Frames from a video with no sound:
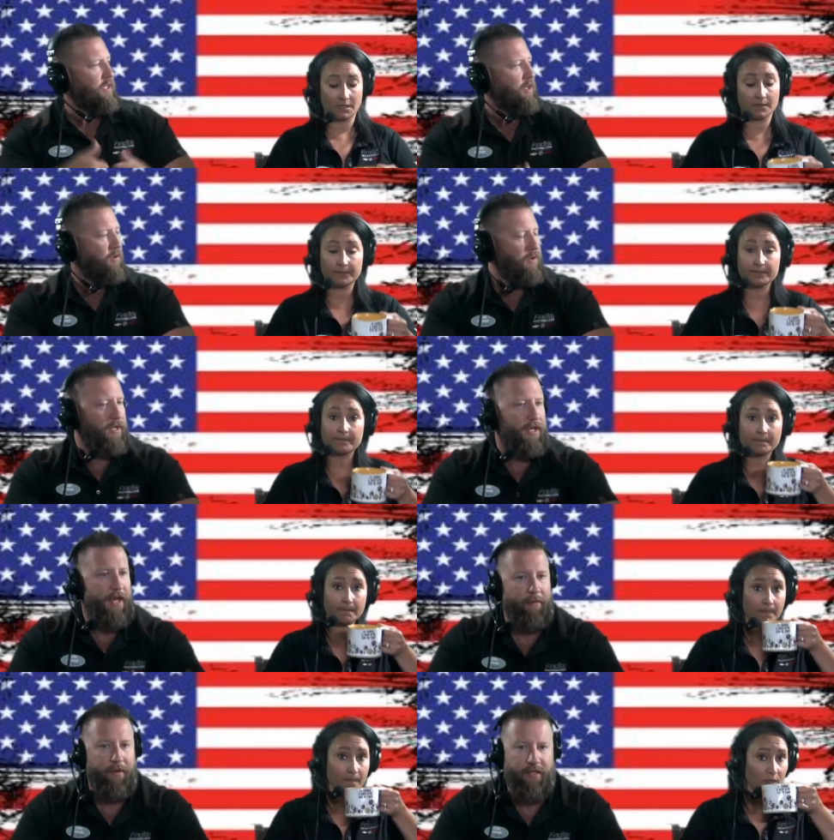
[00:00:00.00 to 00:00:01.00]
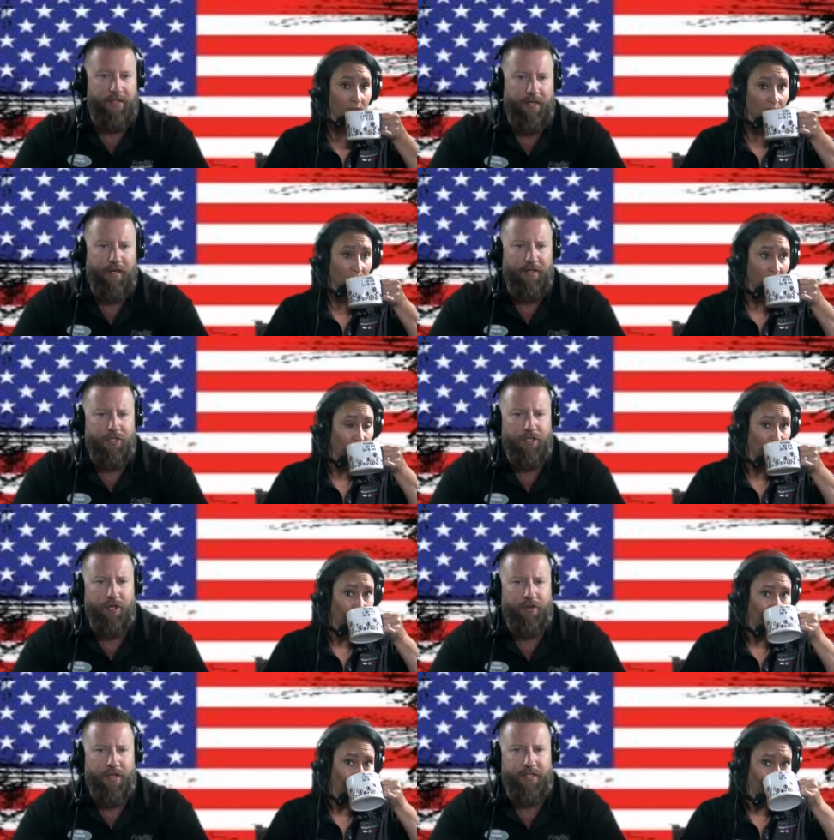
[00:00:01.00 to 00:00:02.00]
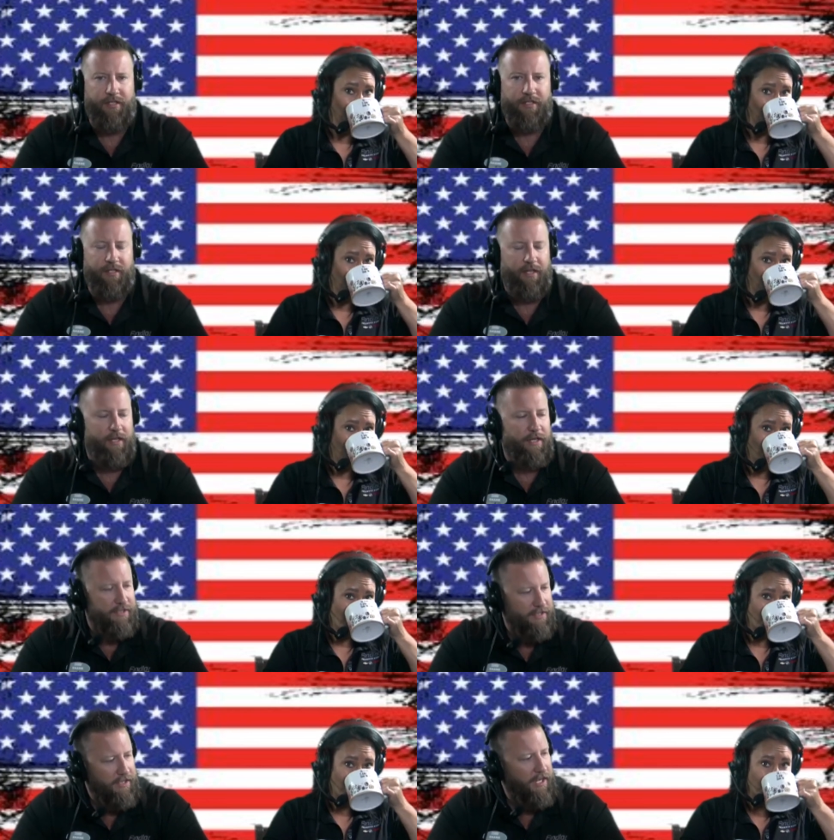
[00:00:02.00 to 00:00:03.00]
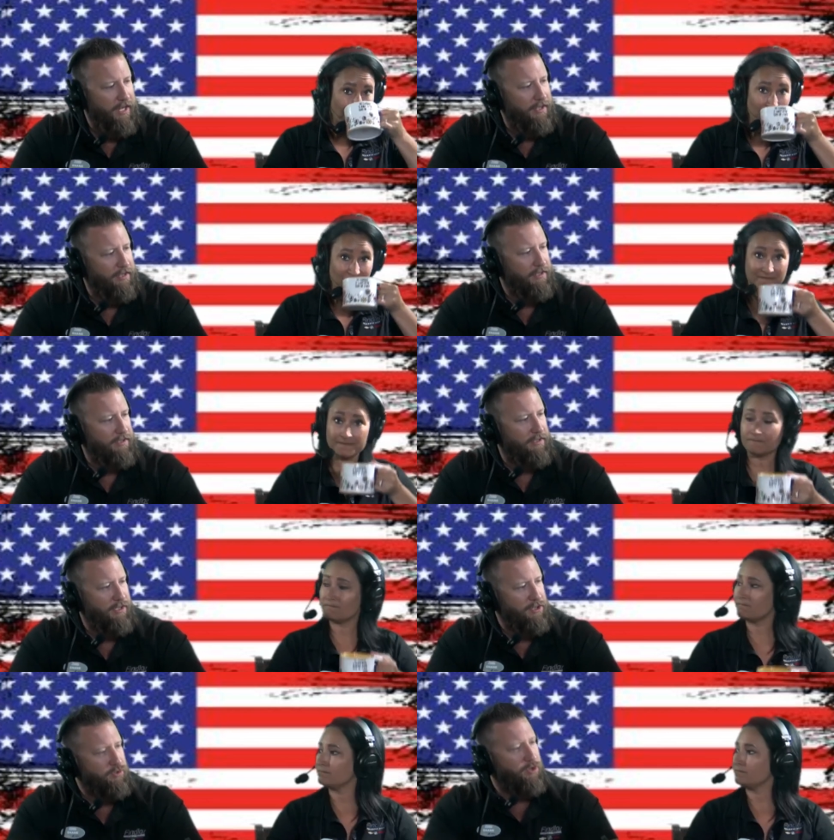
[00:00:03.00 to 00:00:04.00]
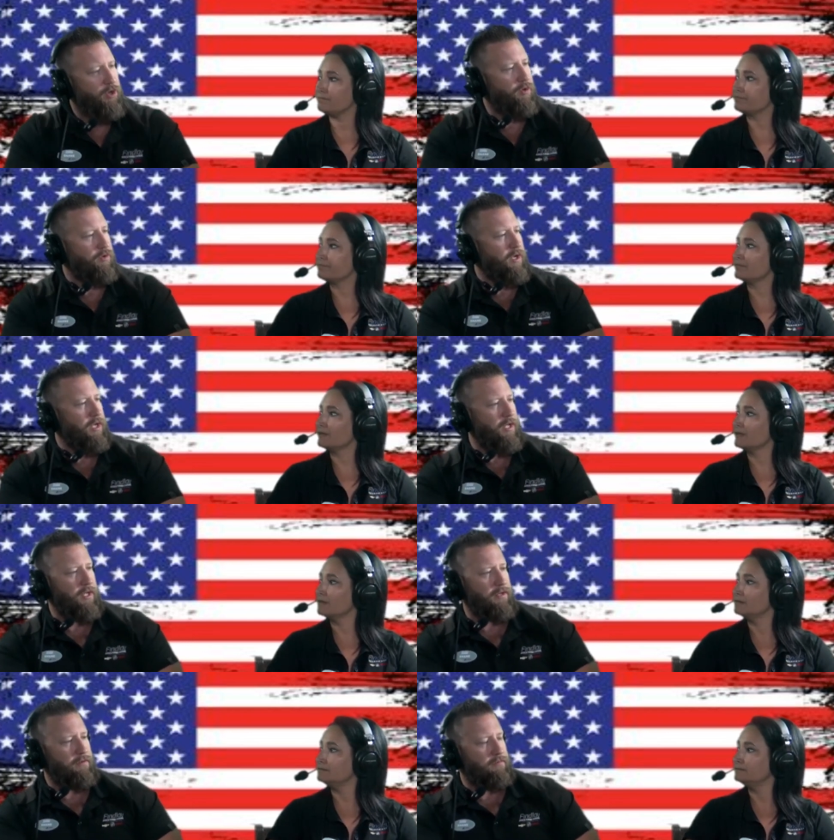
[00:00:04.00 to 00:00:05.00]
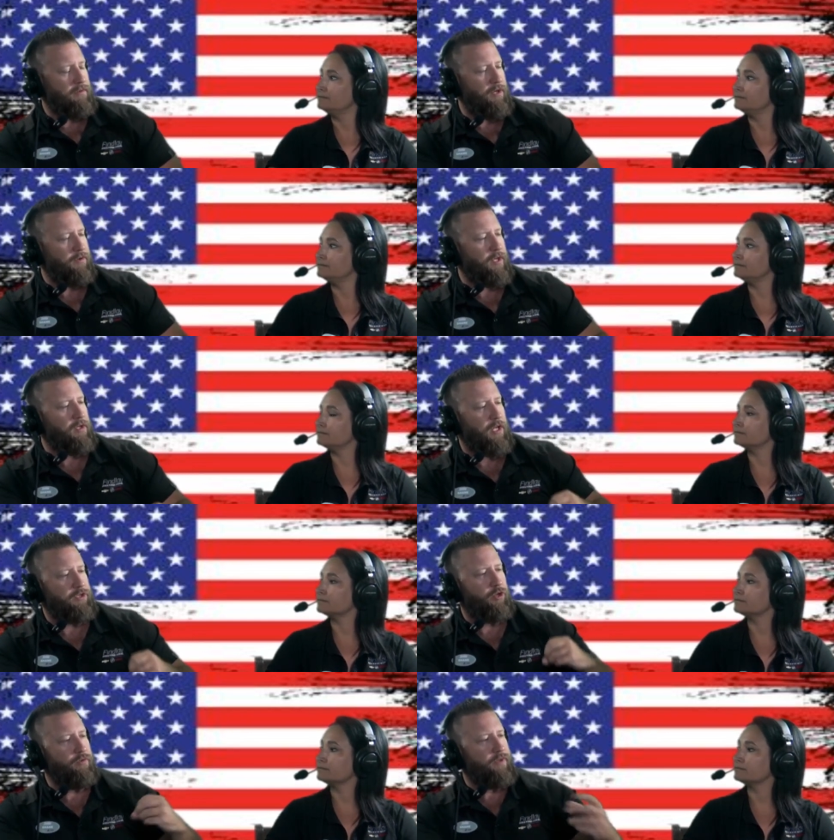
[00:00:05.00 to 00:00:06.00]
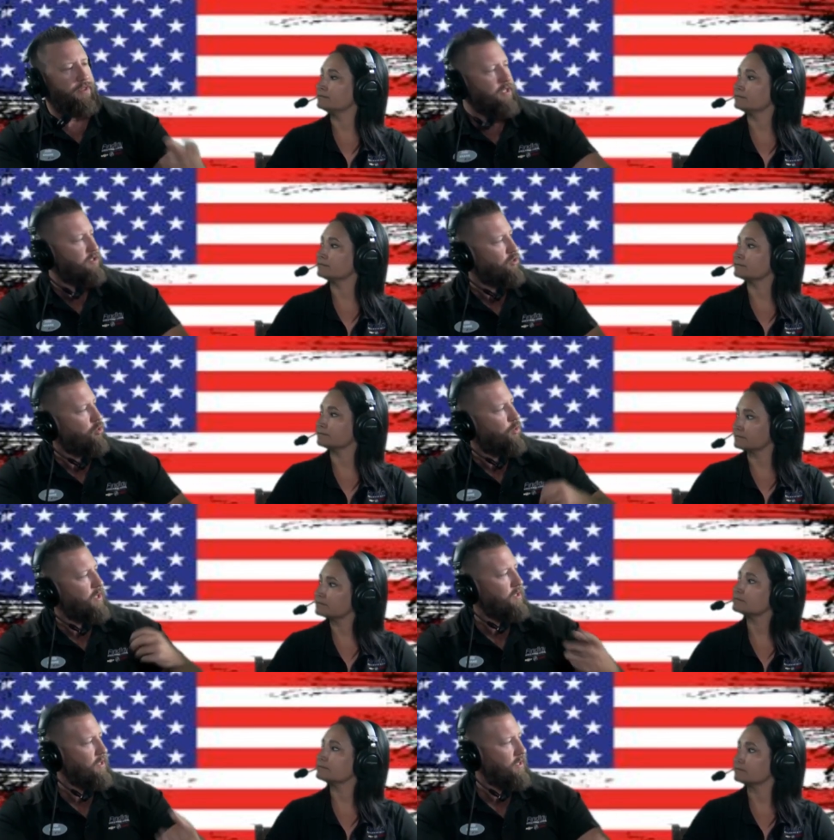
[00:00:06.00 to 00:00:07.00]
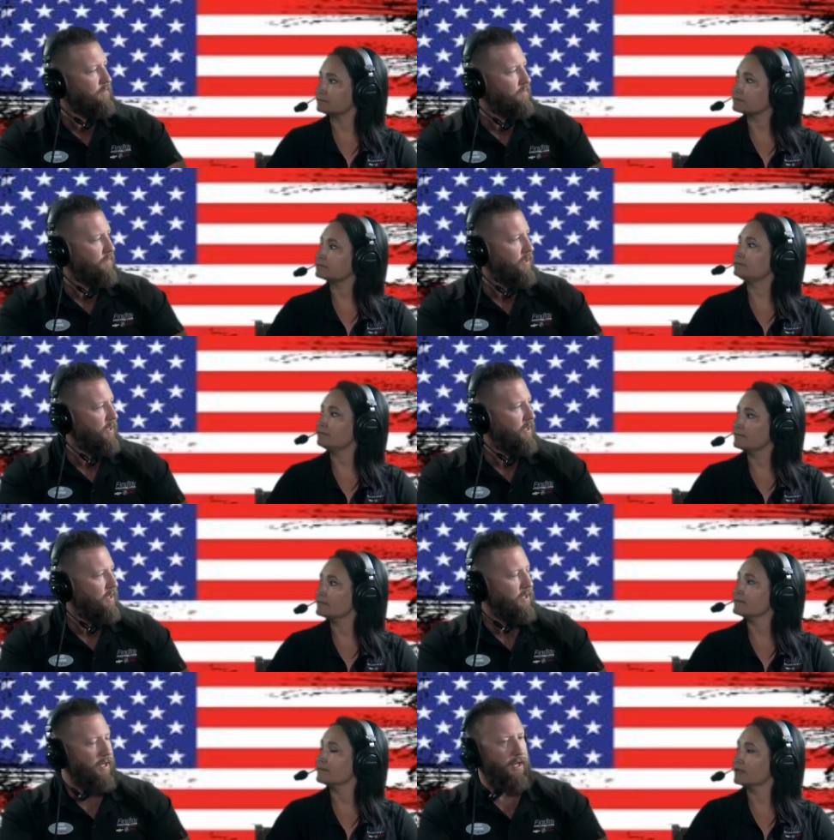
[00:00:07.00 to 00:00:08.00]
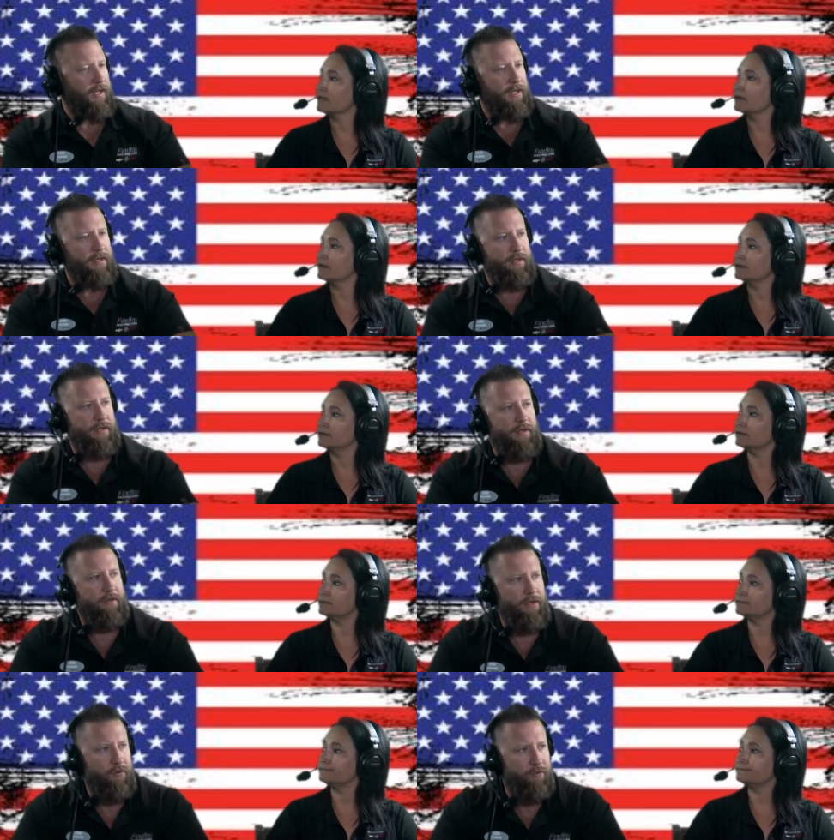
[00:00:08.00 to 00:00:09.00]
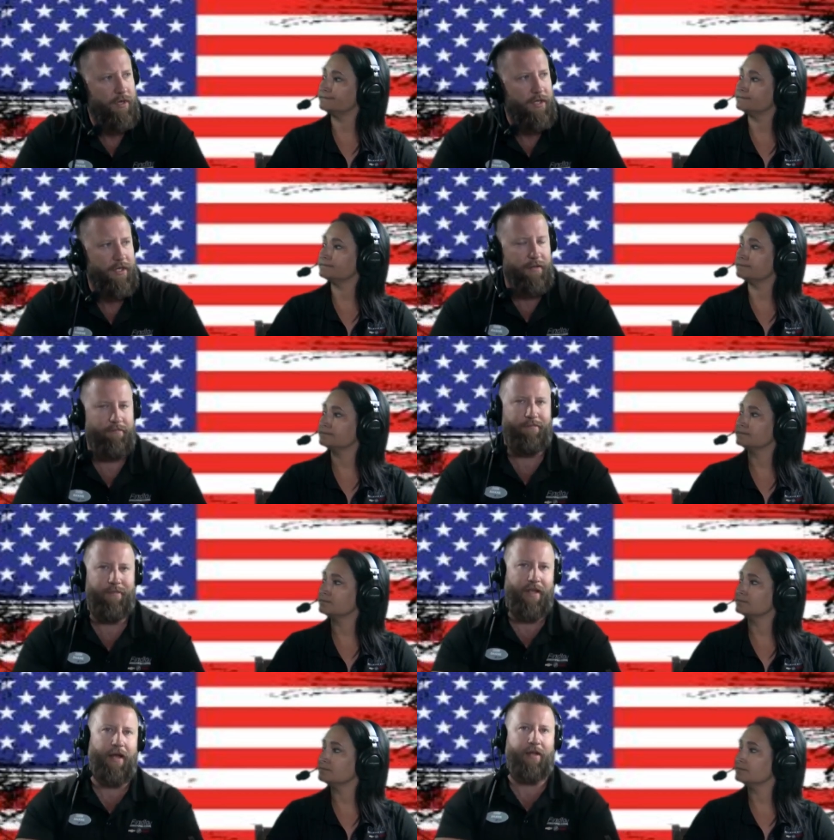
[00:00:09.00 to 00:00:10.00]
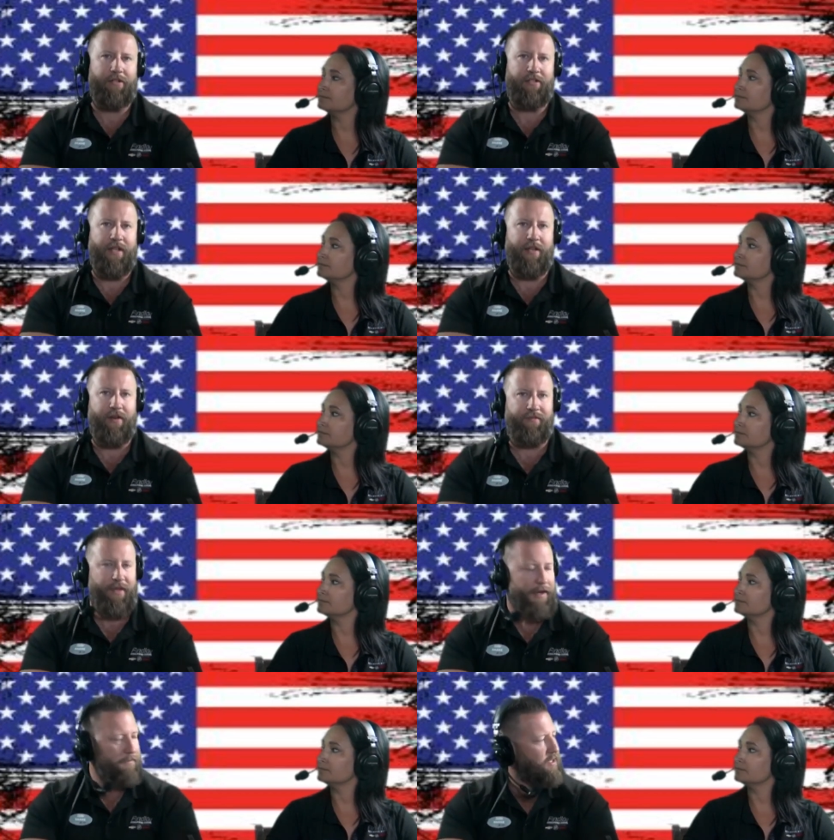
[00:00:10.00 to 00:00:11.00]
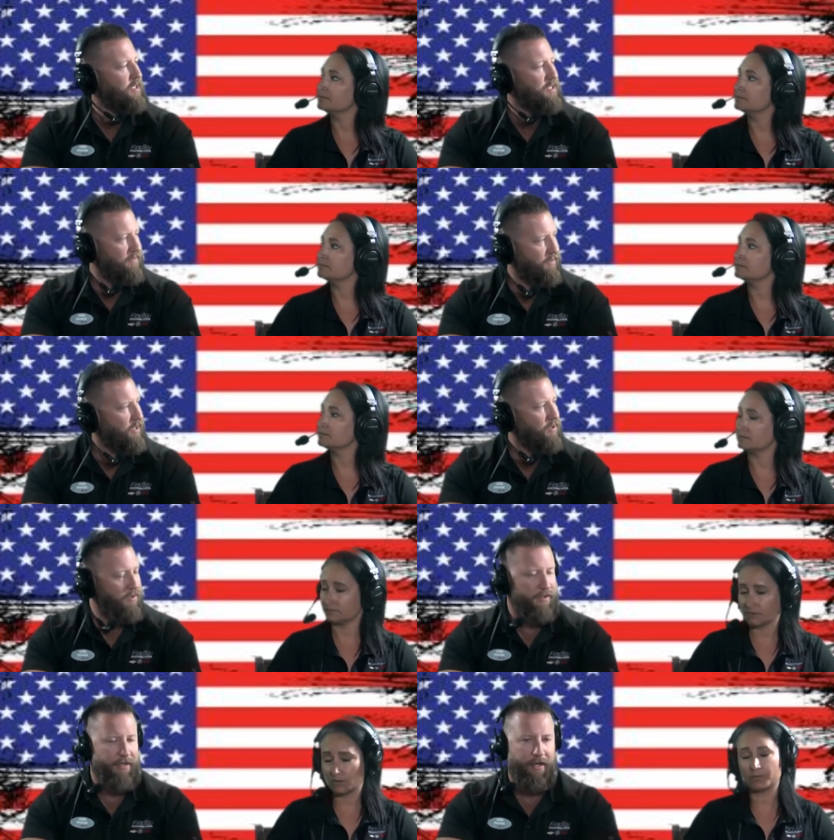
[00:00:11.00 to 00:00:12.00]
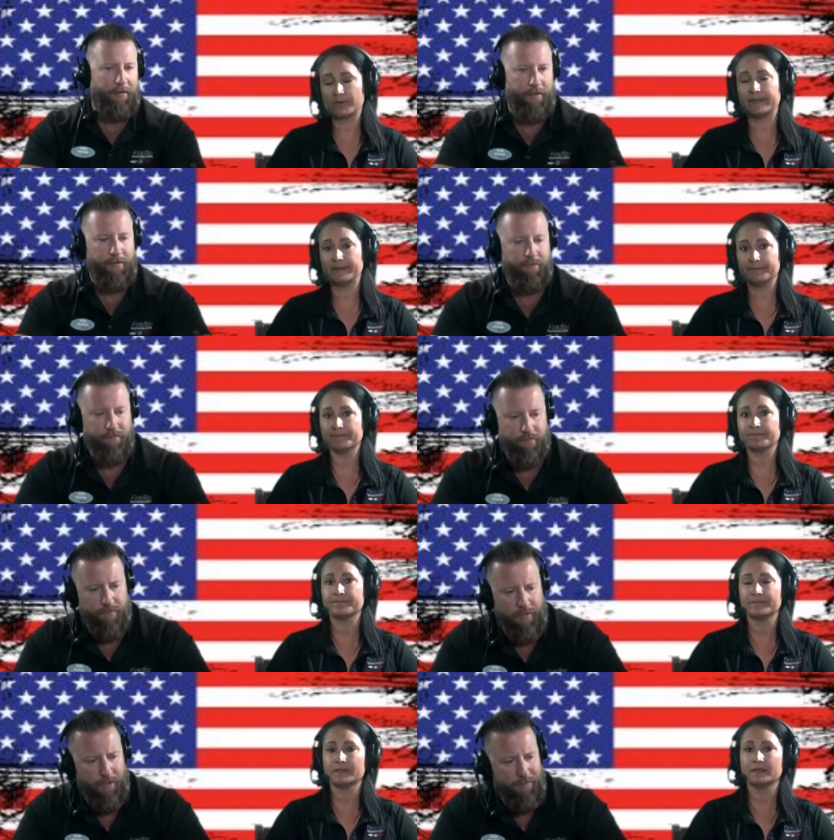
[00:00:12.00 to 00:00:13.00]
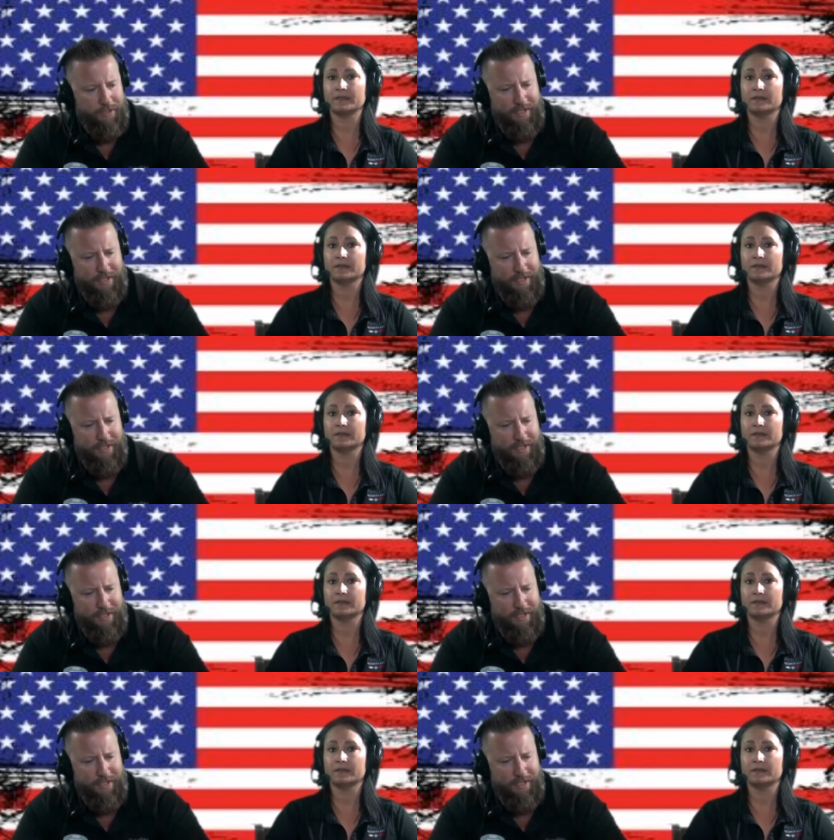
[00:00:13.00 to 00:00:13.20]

Speaker 1: Yeah. You know, and he came in and said, "Oh, did you know this?" And I said, "Yeah." Did you know? And you know, they gloss over things so quickly, and you really, I understand they don't have time to teach everything all the time. Right. But, you know, we